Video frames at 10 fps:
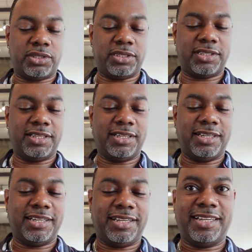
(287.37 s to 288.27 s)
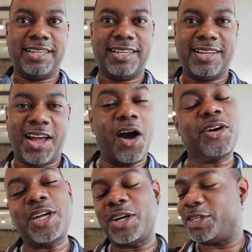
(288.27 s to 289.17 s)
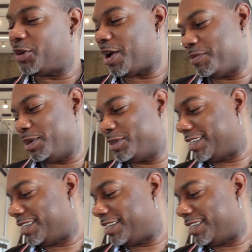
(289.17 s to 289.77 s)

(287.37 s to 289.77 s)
I can't play this anyway. It's got oh, music yeah, anyway.